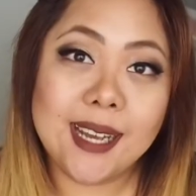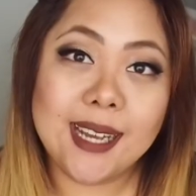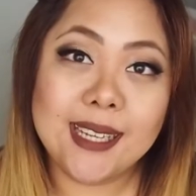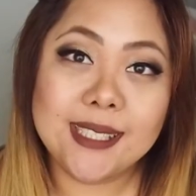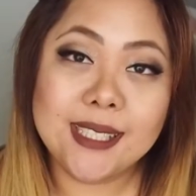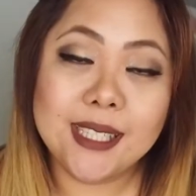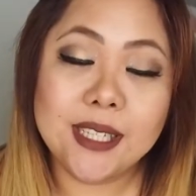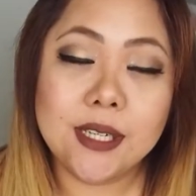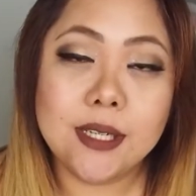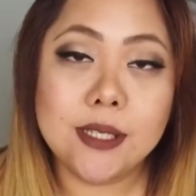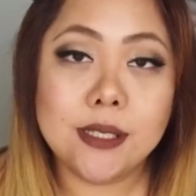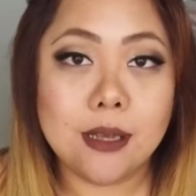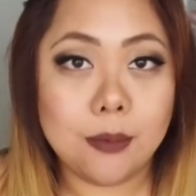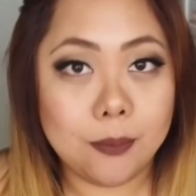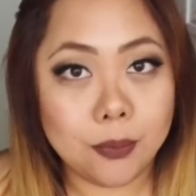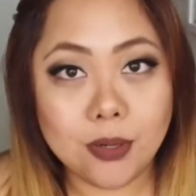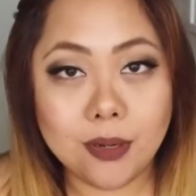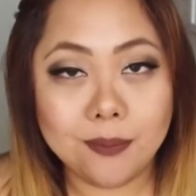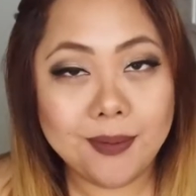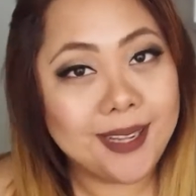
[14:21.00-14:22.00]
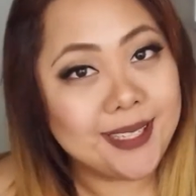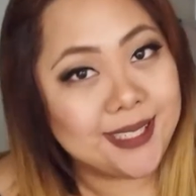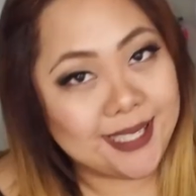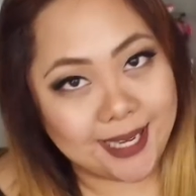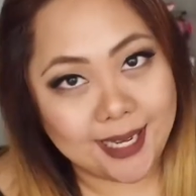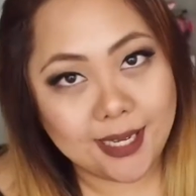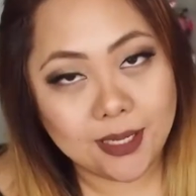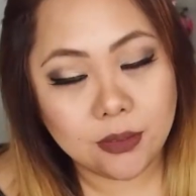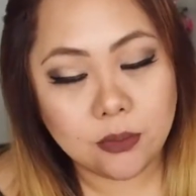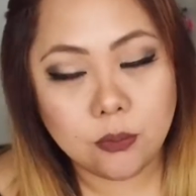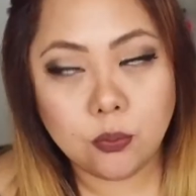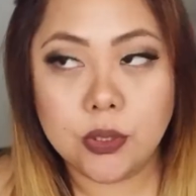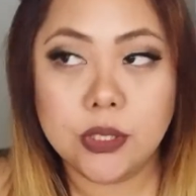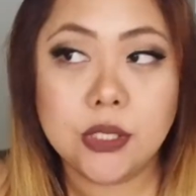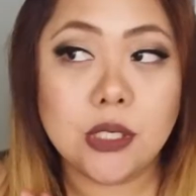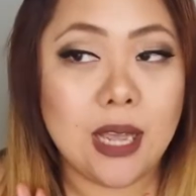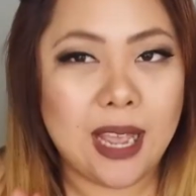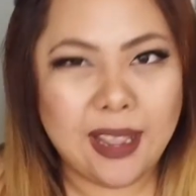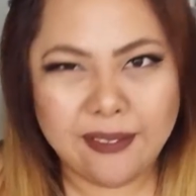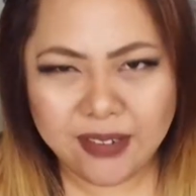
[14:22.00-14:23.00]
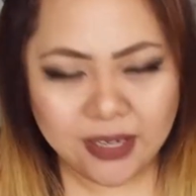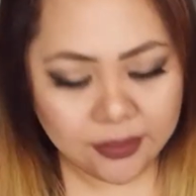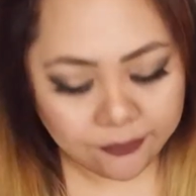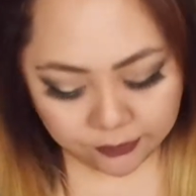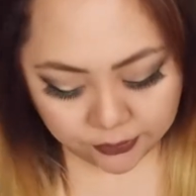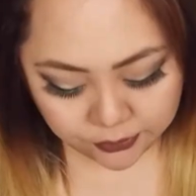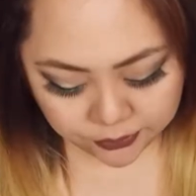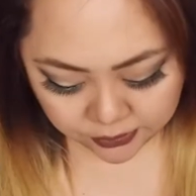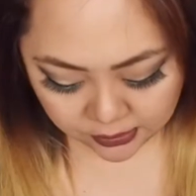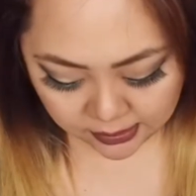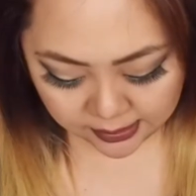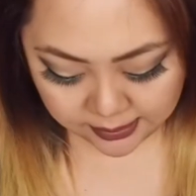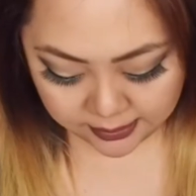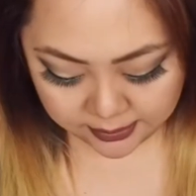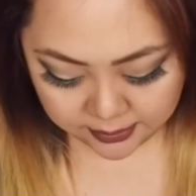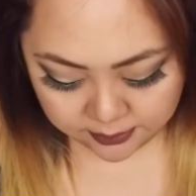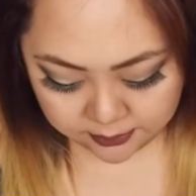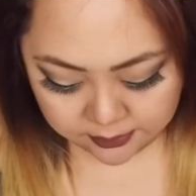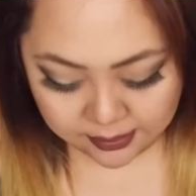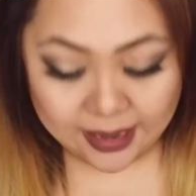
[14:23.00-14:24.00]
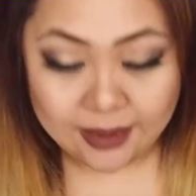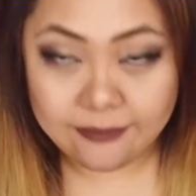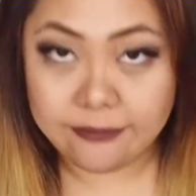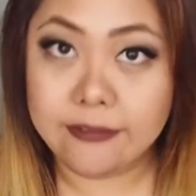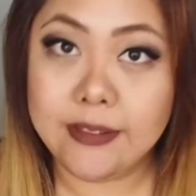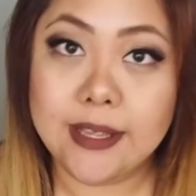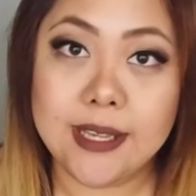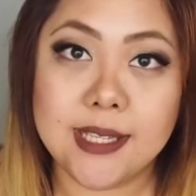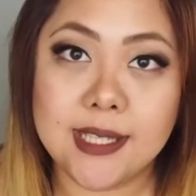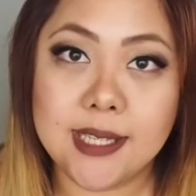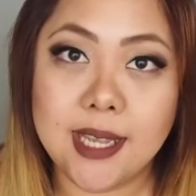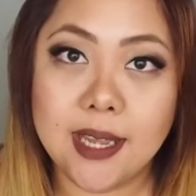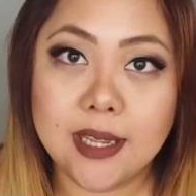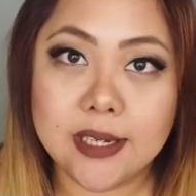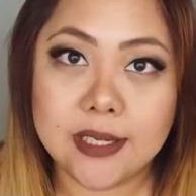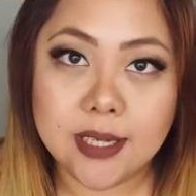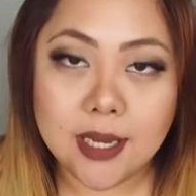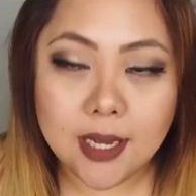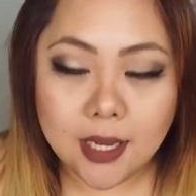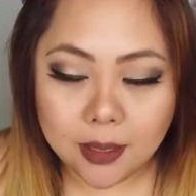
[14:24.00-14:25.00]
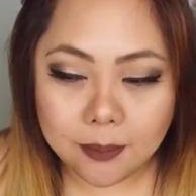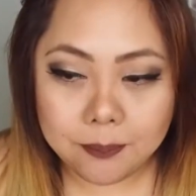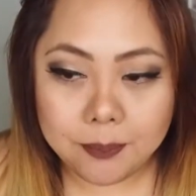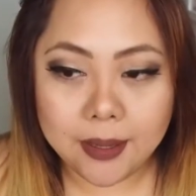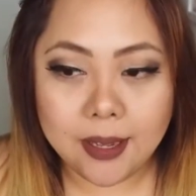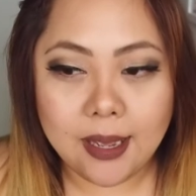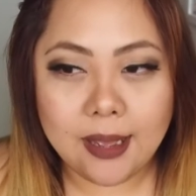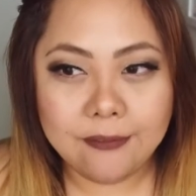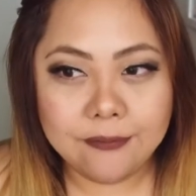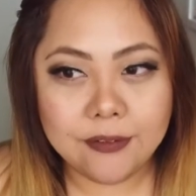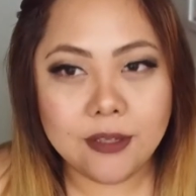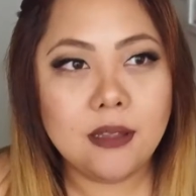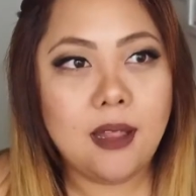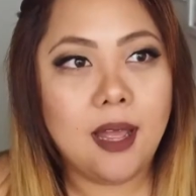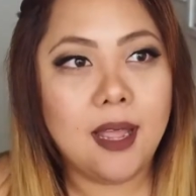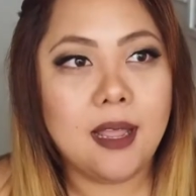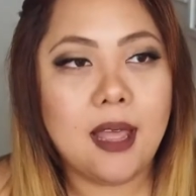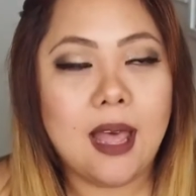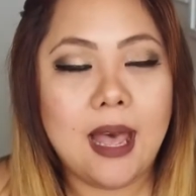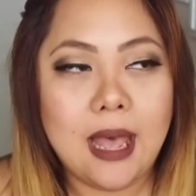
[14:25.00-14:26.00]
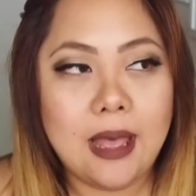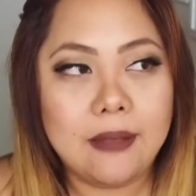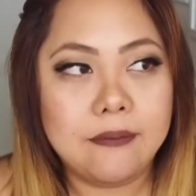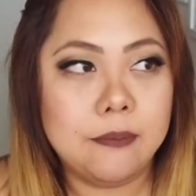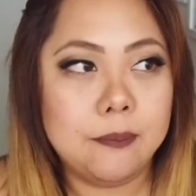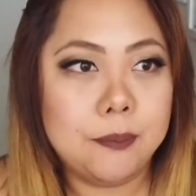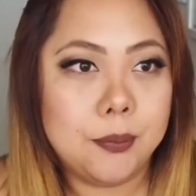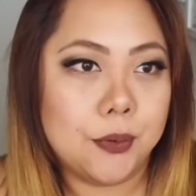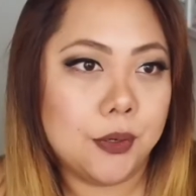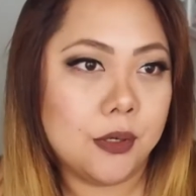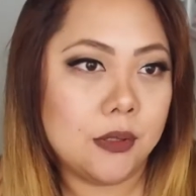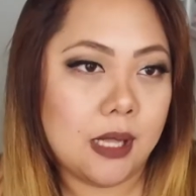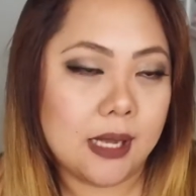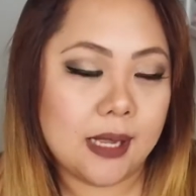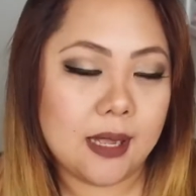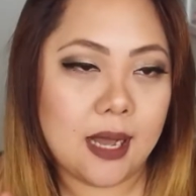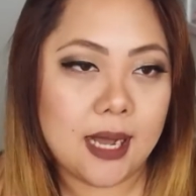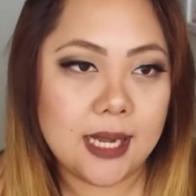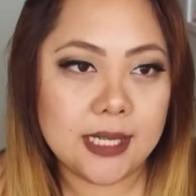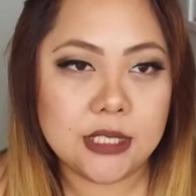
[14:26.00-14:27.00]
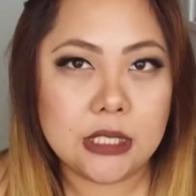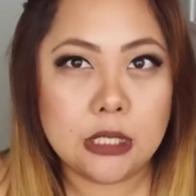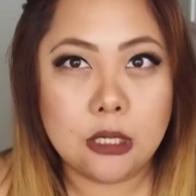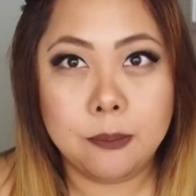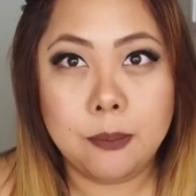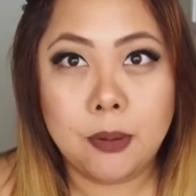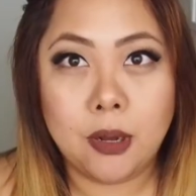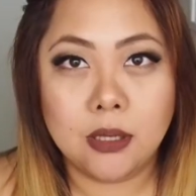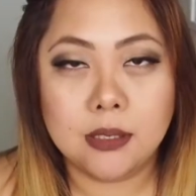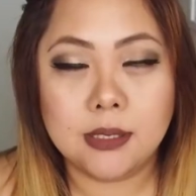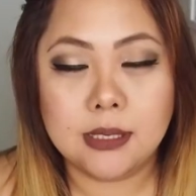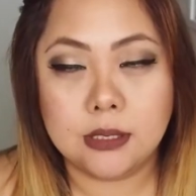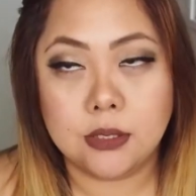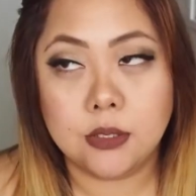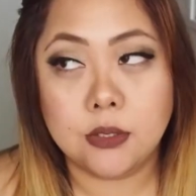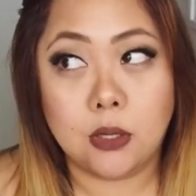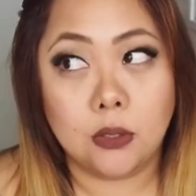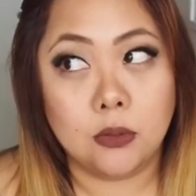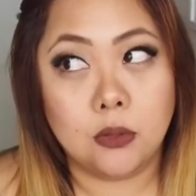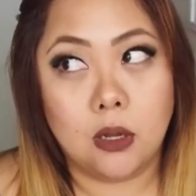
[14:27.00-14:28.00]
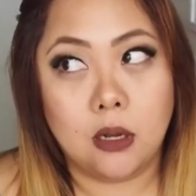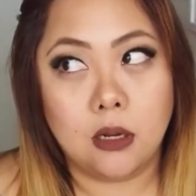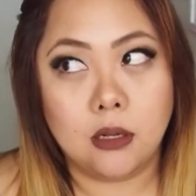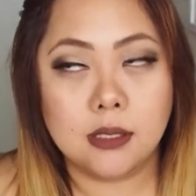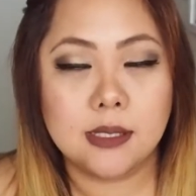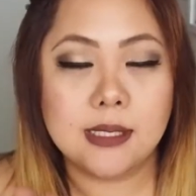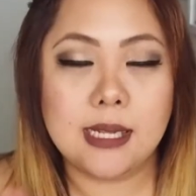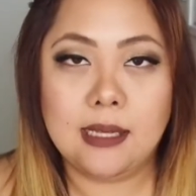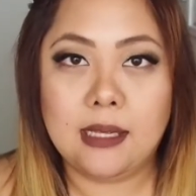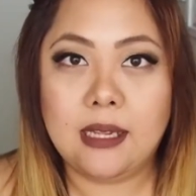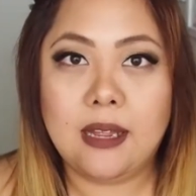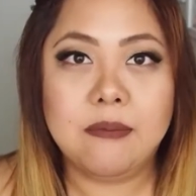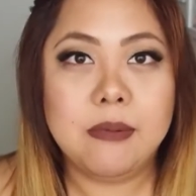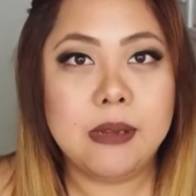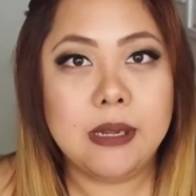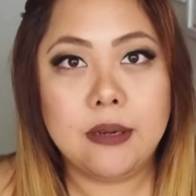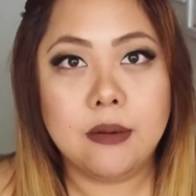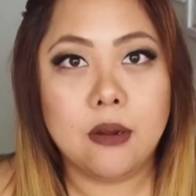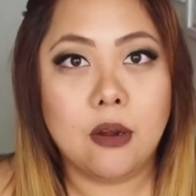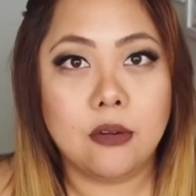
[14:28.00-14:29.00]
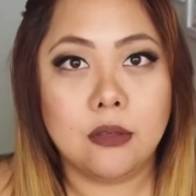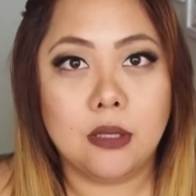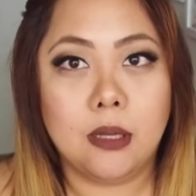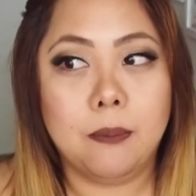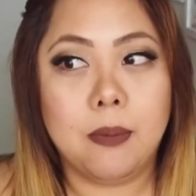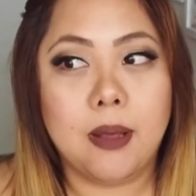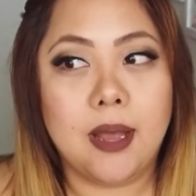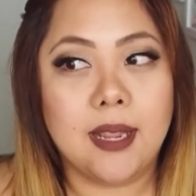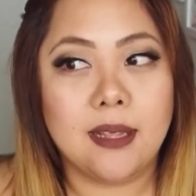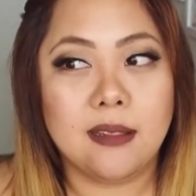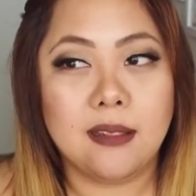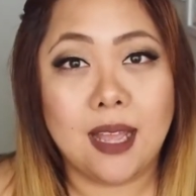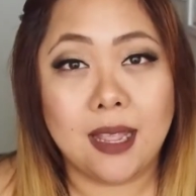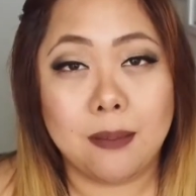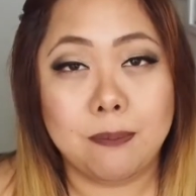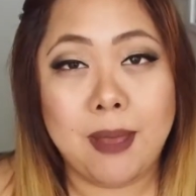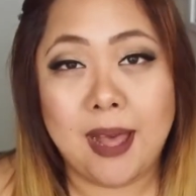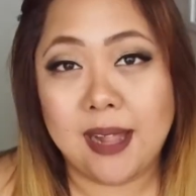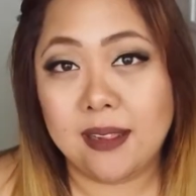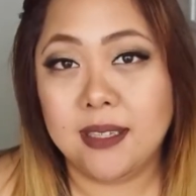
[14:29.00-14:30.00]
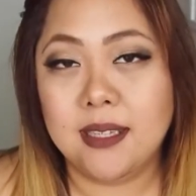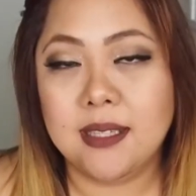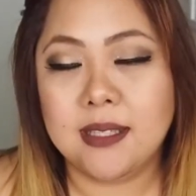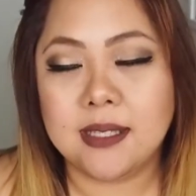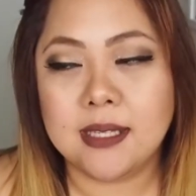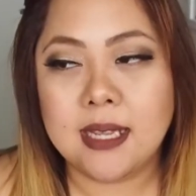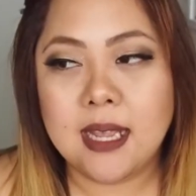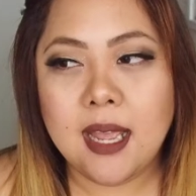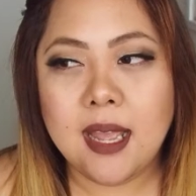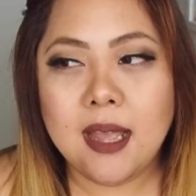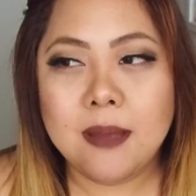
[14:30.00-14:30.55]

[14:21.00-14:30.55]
eyeshadows, I bought about 10, which I haven't even tried half of these yet, but I feel like I haven't bought like eyeshadow pots in so long because lately I've been only buying like palettes.